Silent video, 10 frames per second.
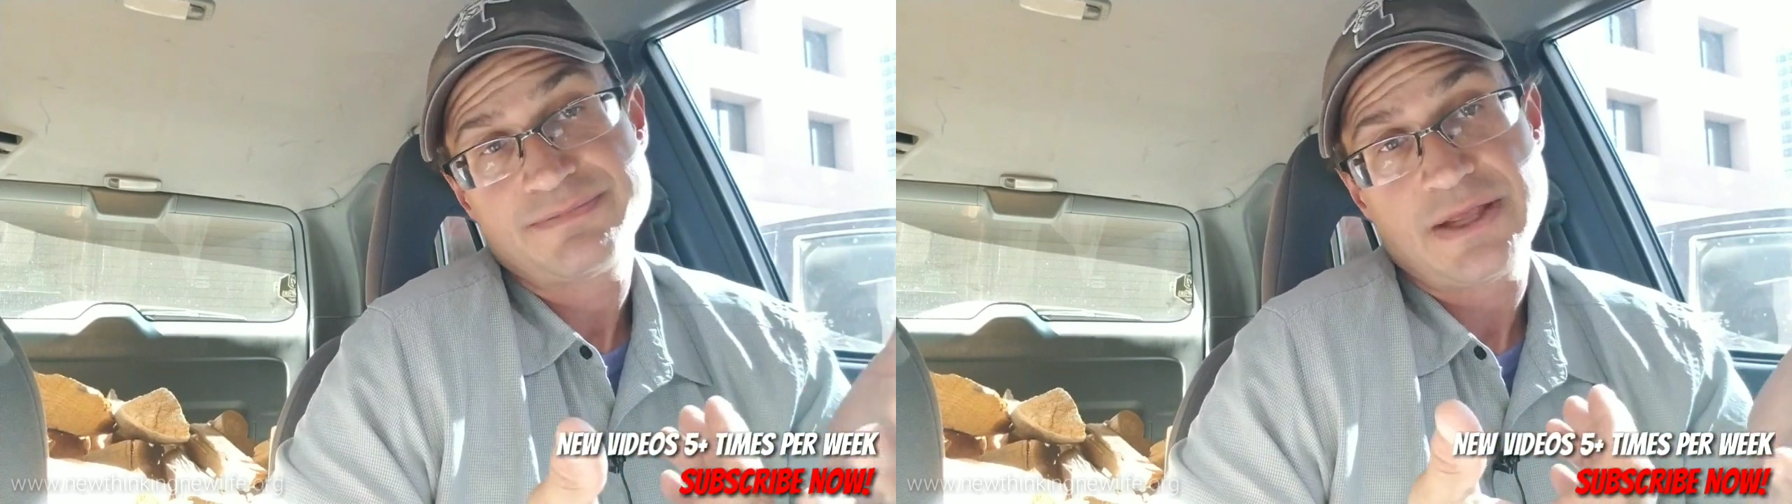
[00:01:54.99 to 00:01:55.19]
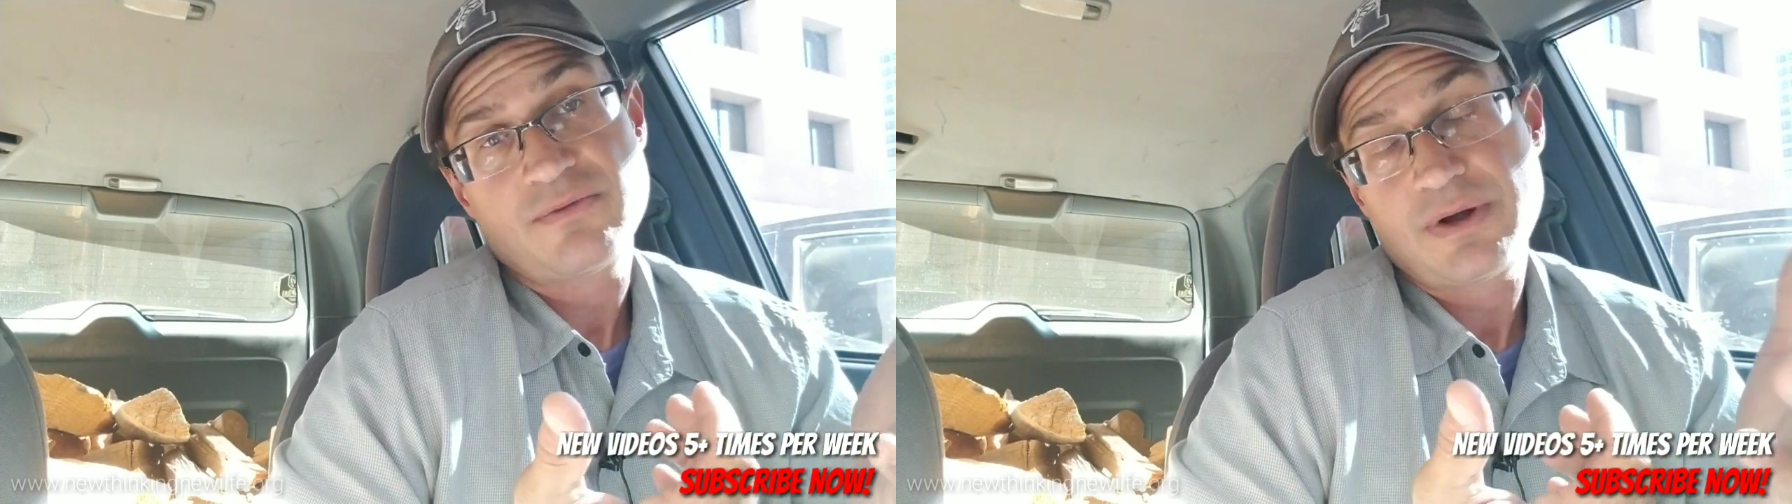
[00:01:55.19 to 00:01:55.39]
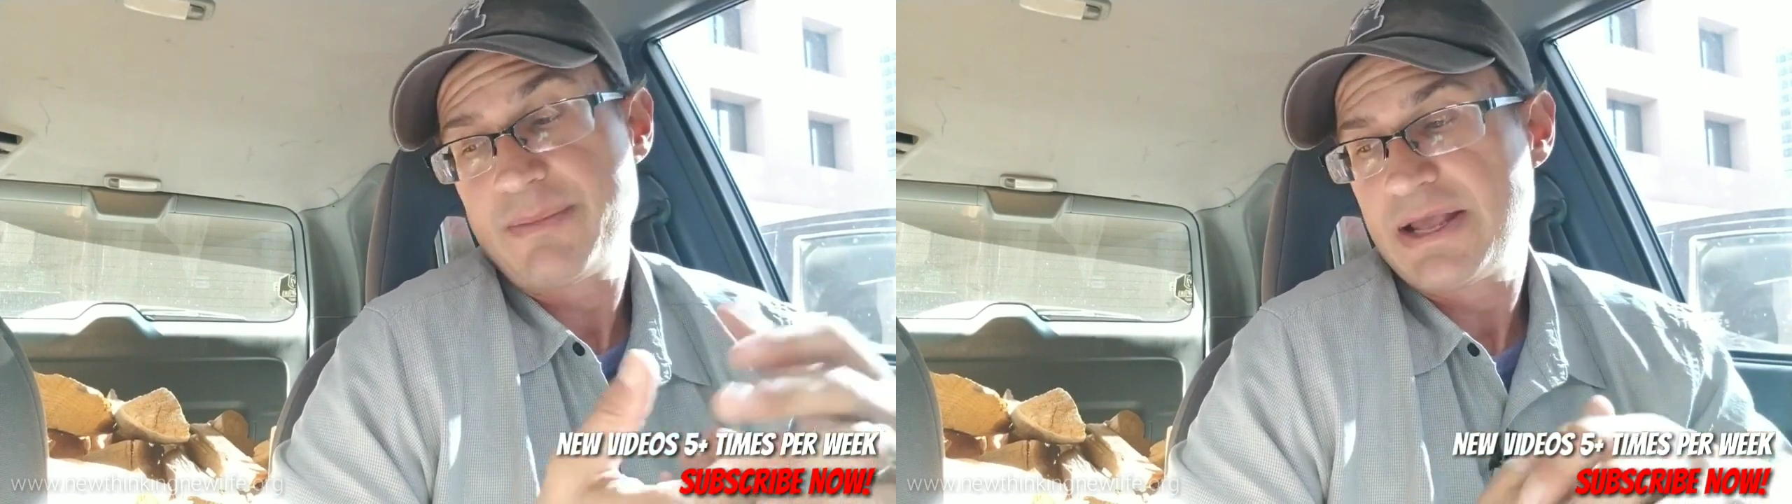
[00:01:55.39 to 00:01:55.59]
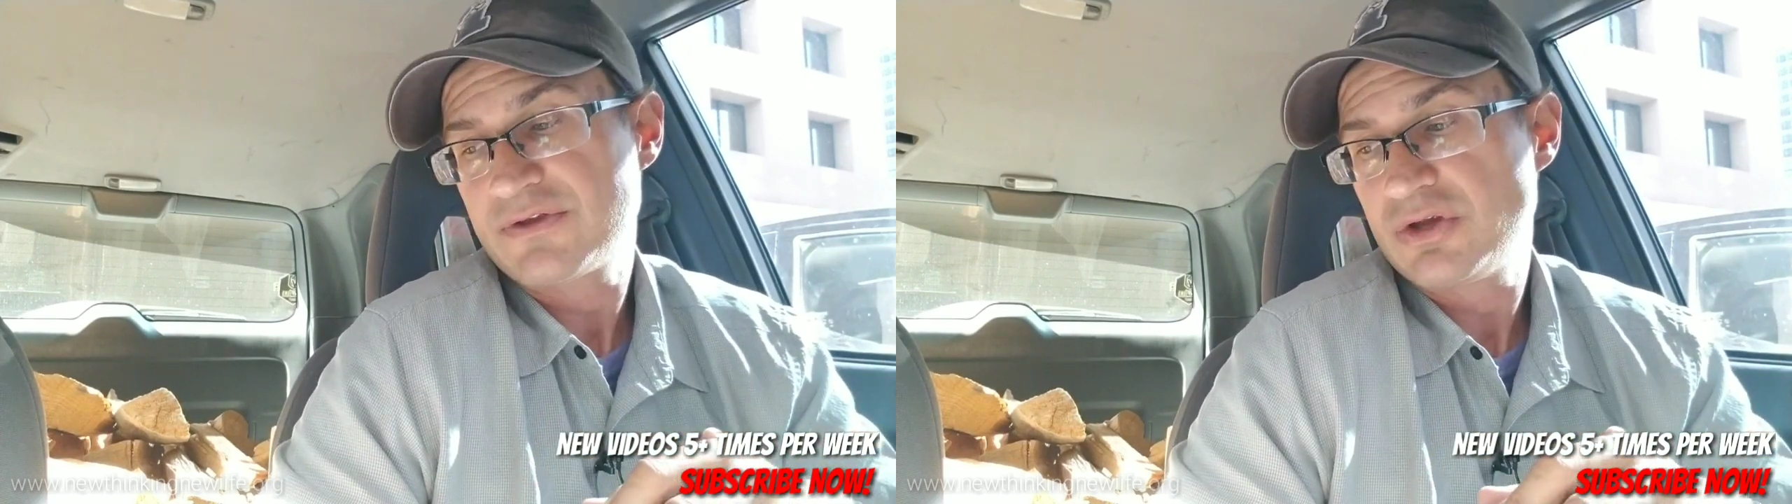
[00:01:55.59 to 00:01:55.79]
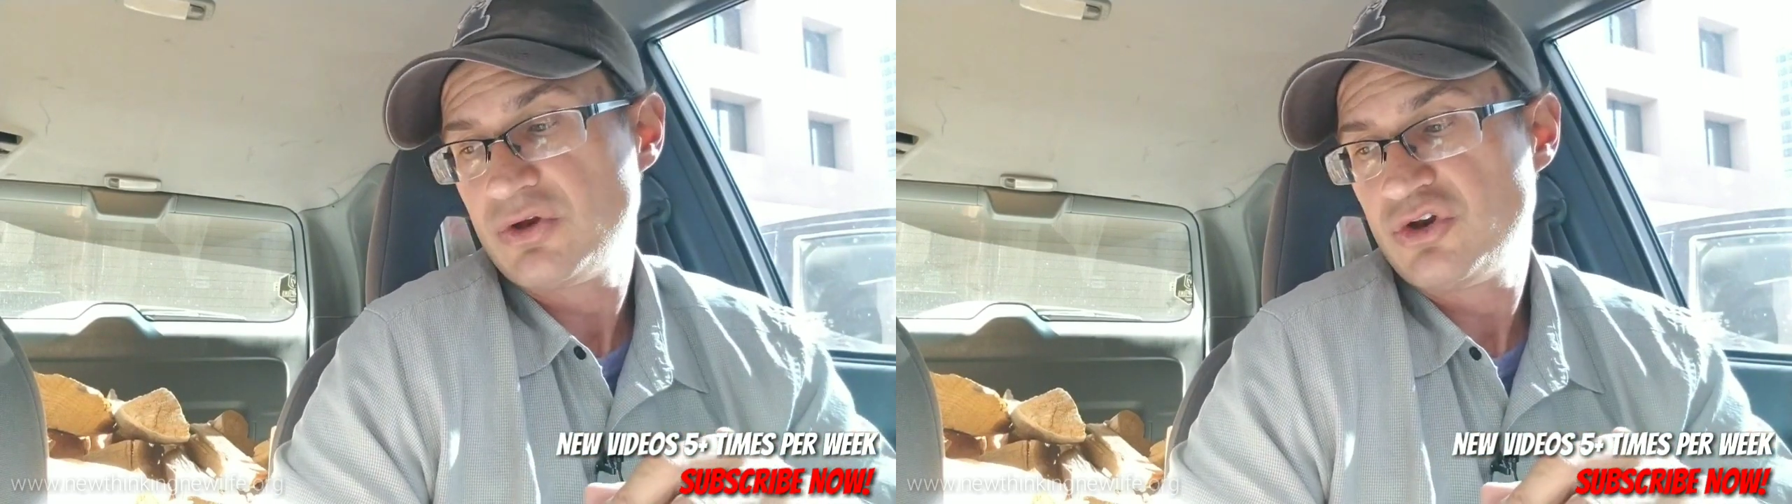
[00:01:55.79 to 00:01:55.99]
That's what I'm
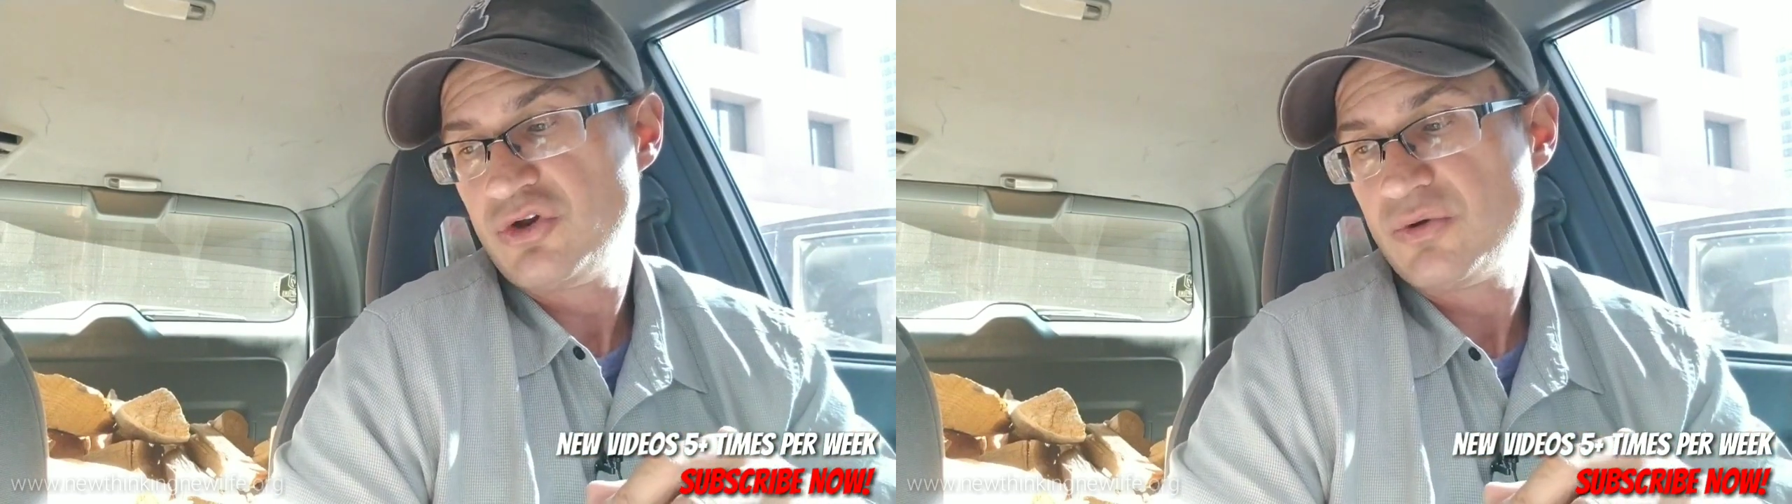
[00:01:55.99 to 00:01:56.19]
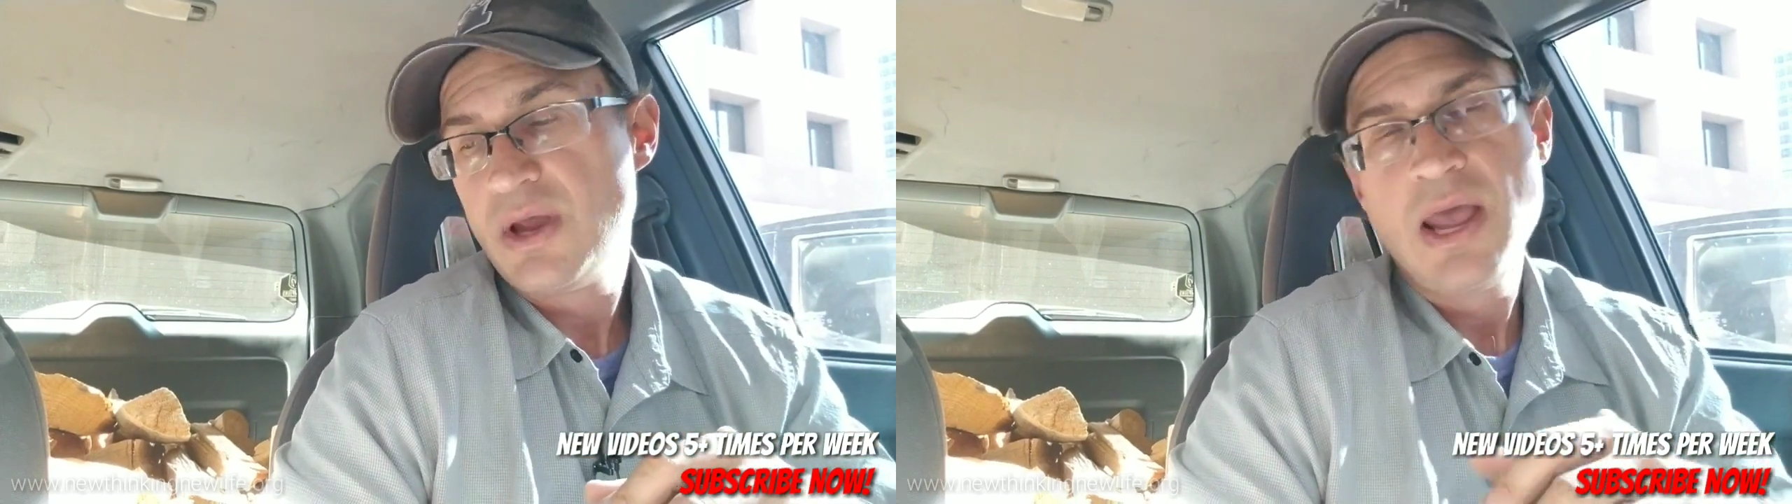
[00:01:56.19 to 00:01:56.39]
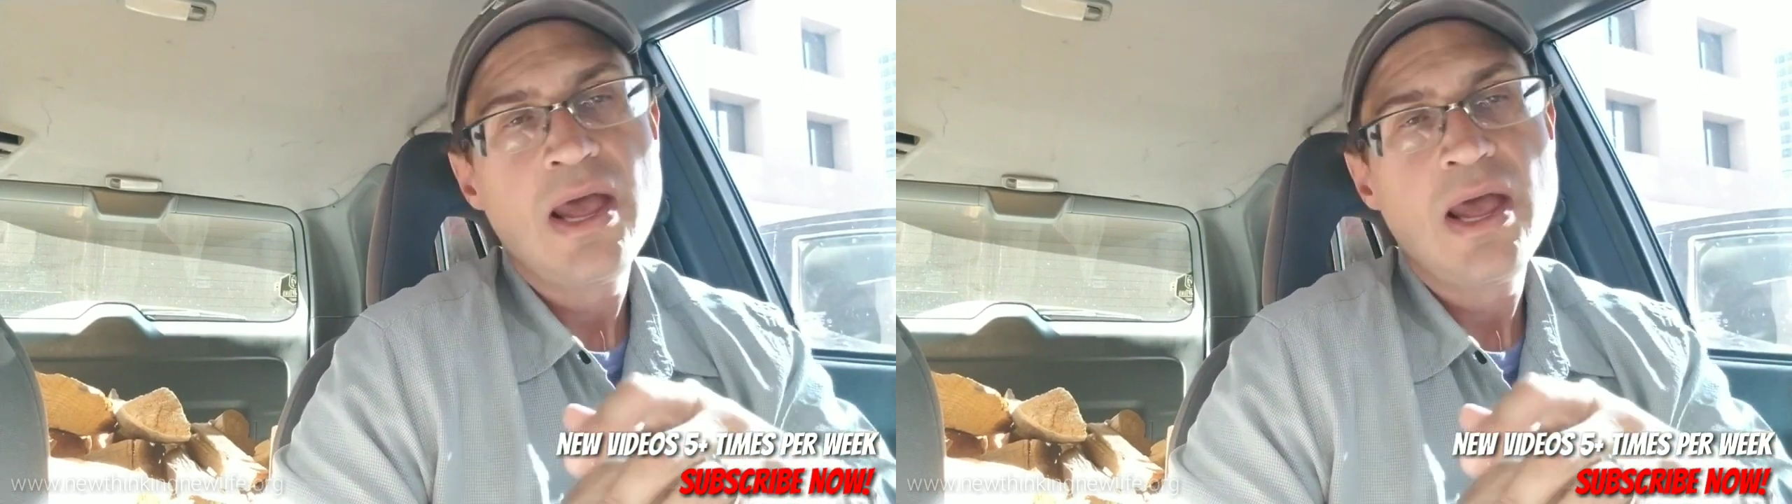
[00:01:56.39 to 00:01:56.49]
asking you to do.